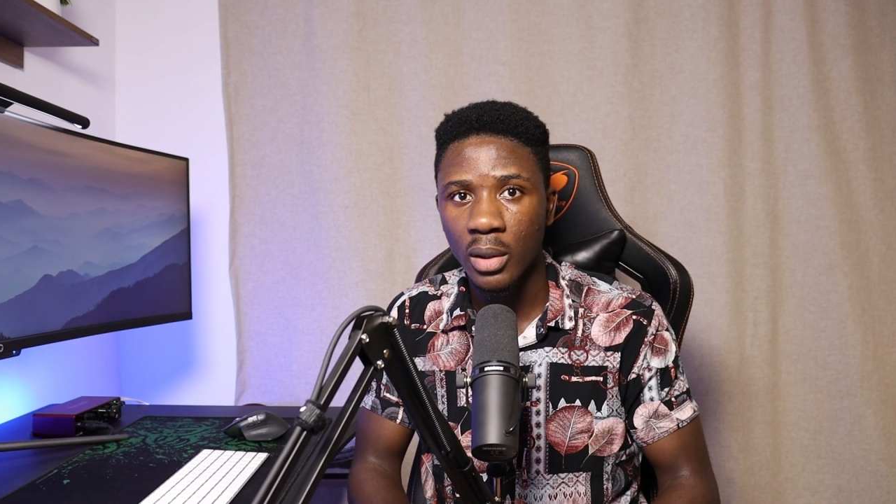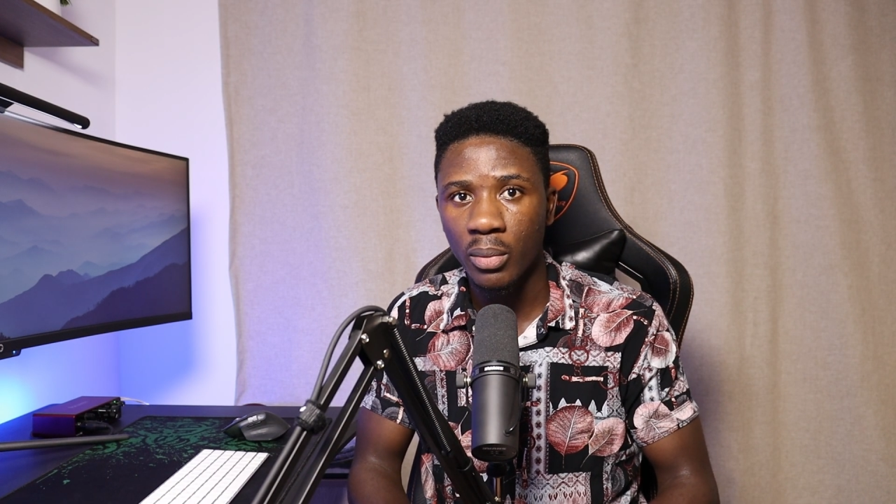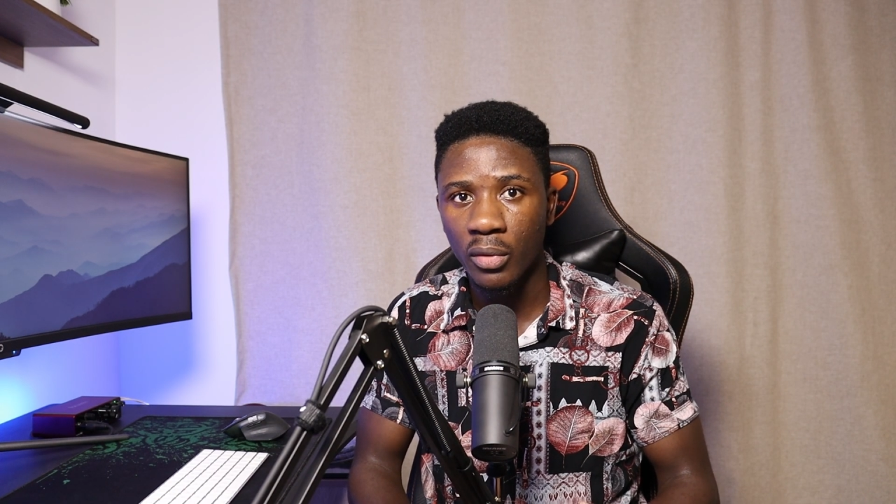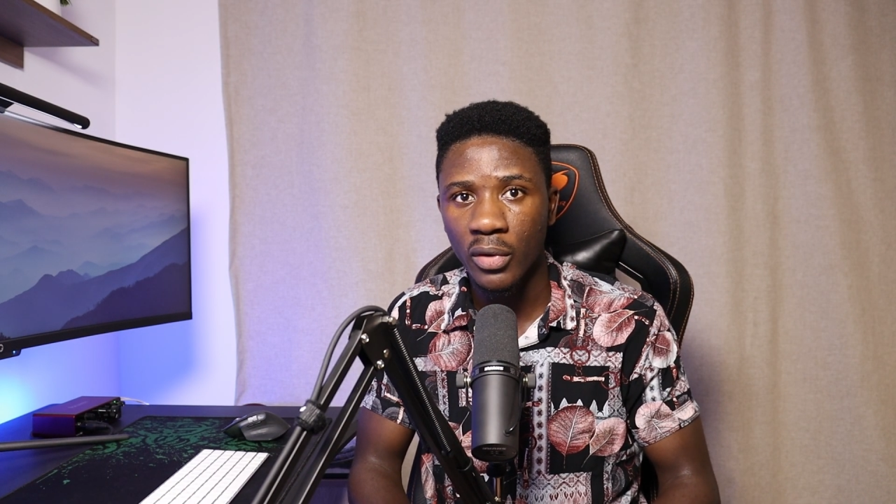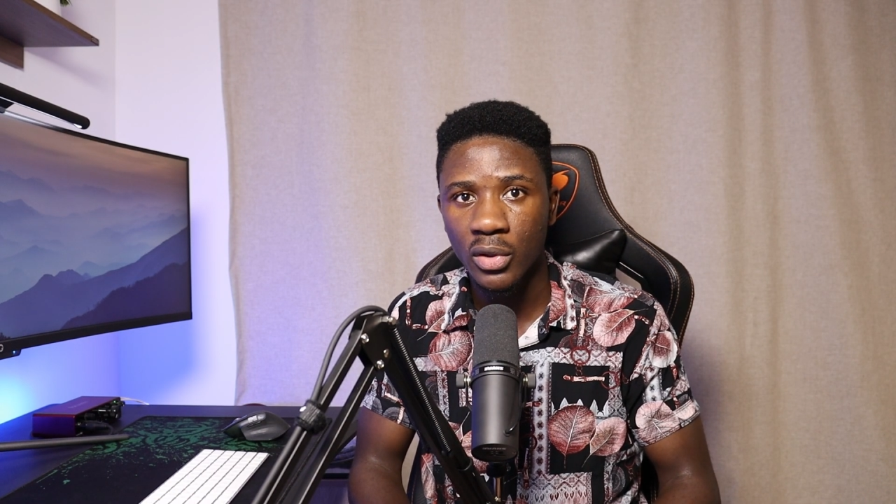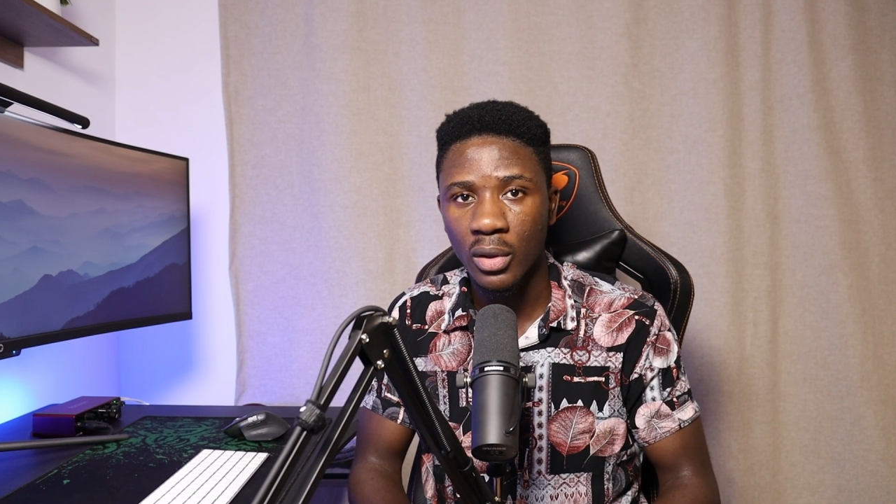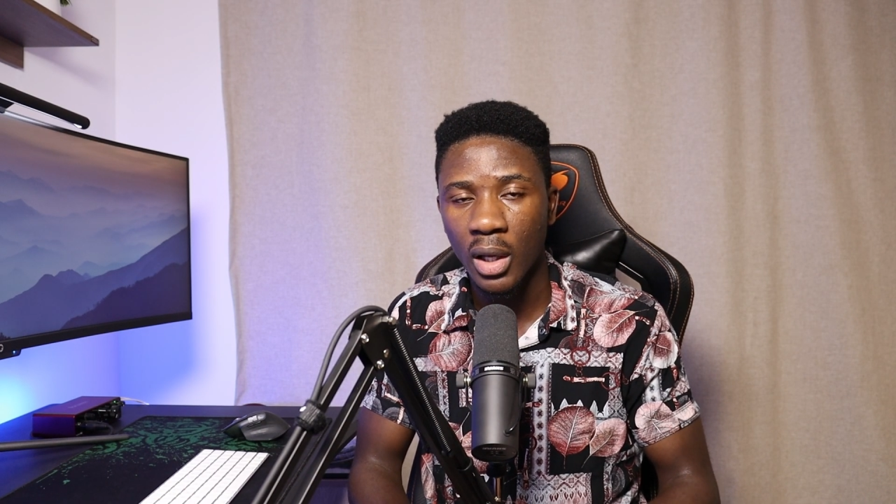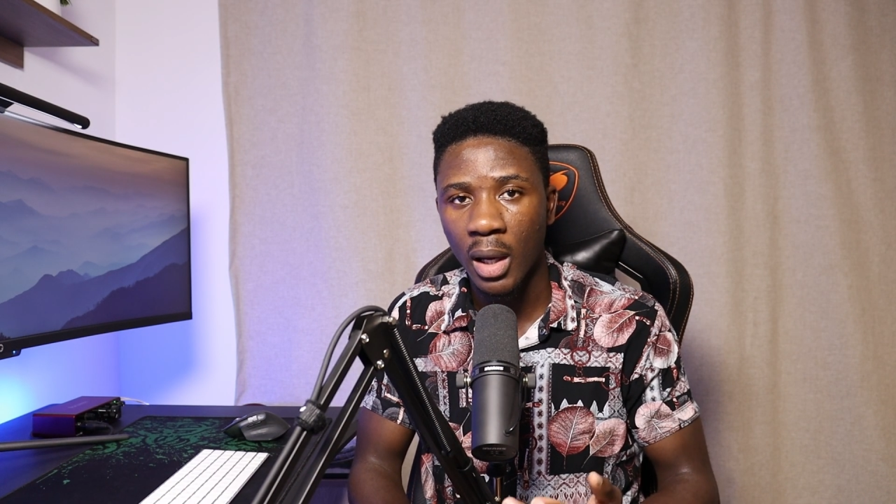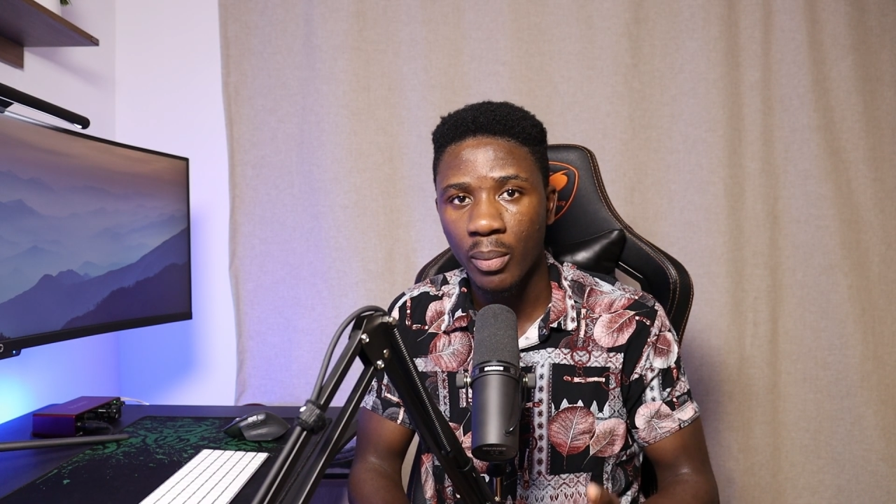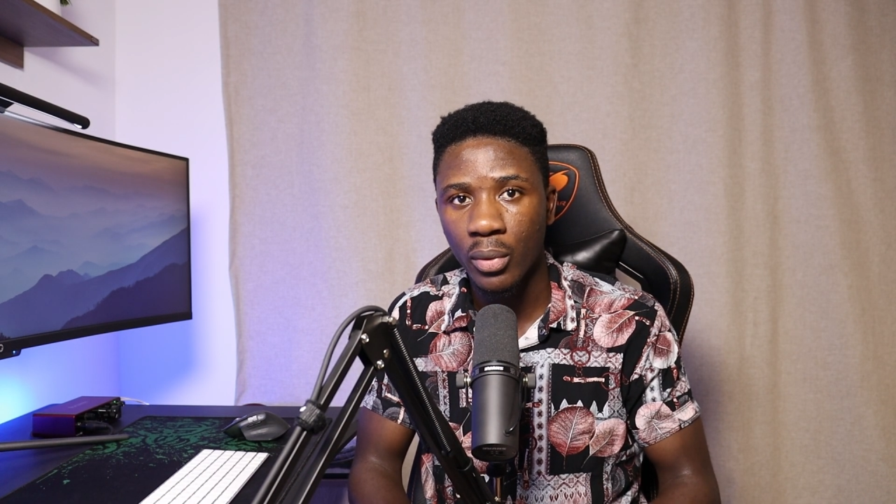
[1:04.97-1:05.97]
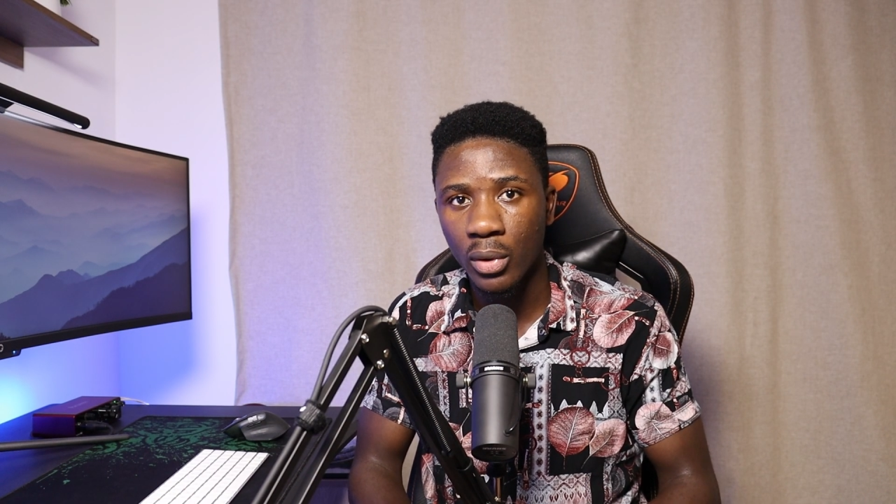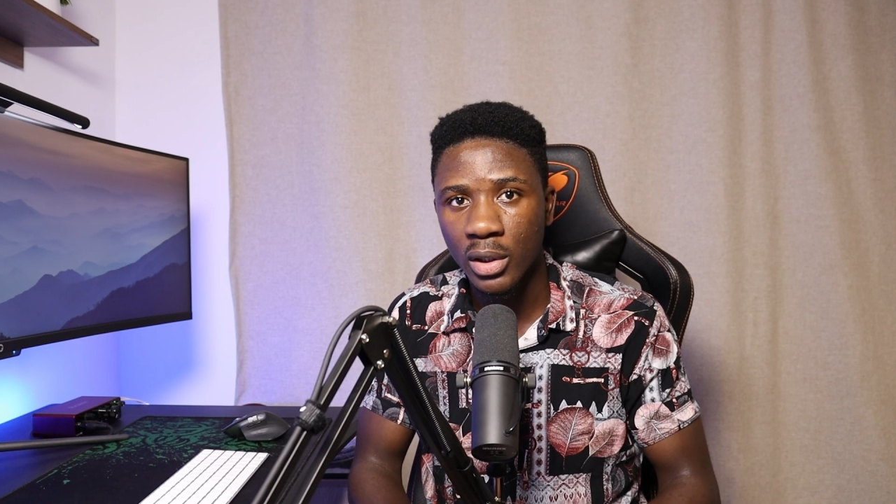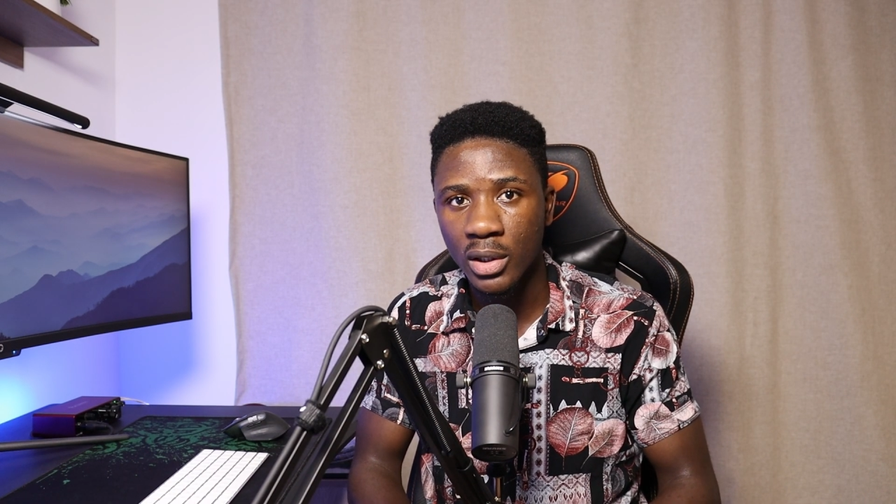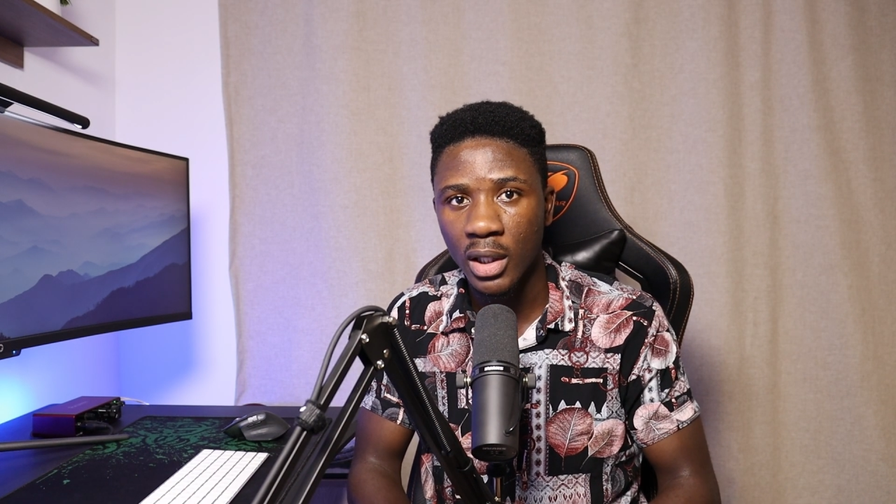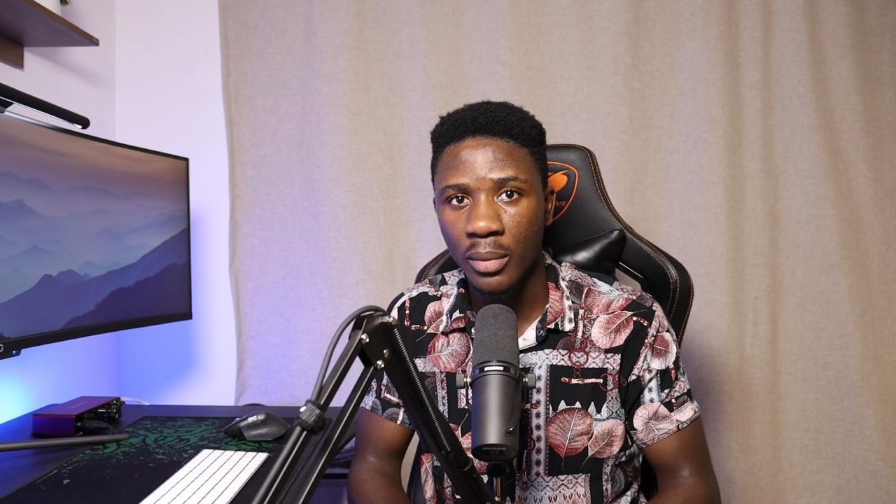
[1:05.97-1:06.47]
a professional and
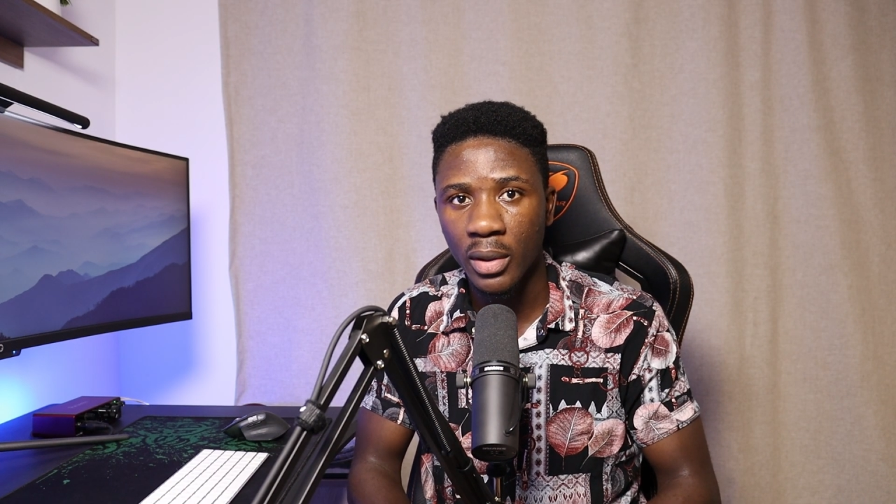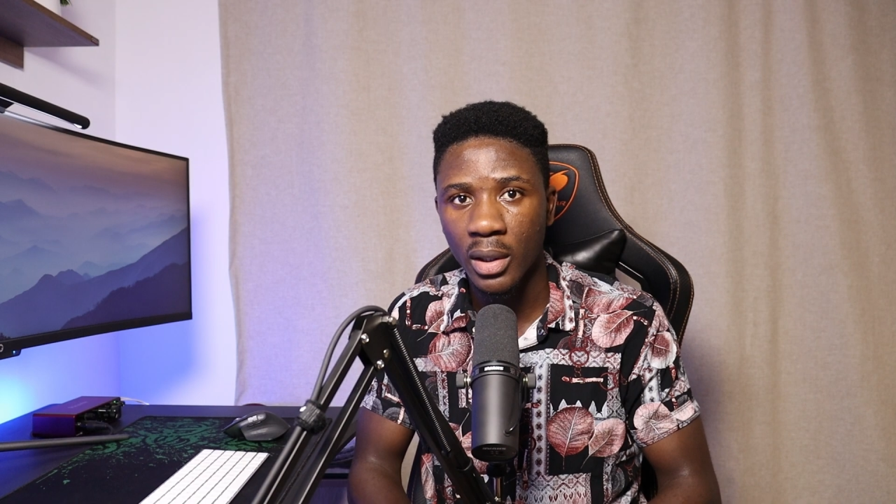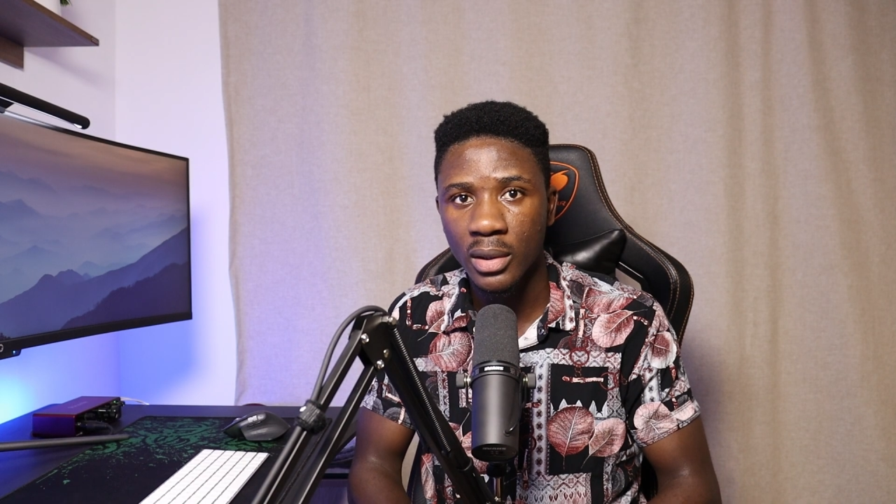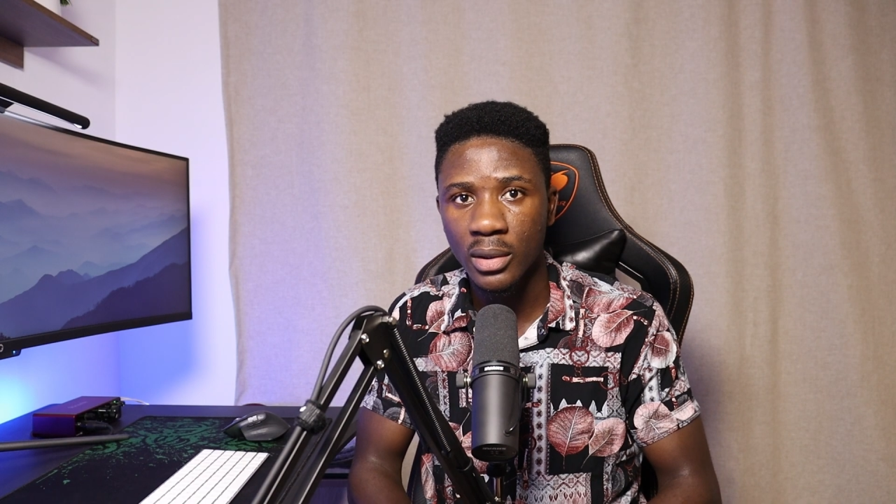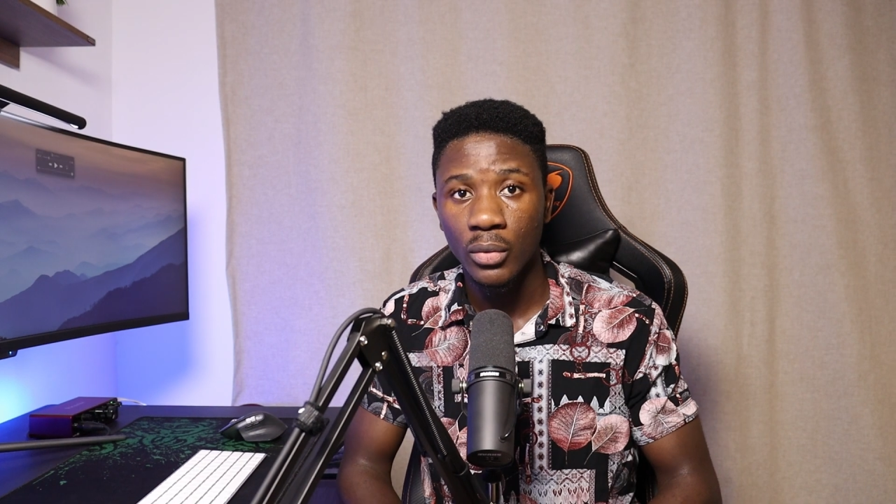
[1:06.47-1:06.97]
polished appearance.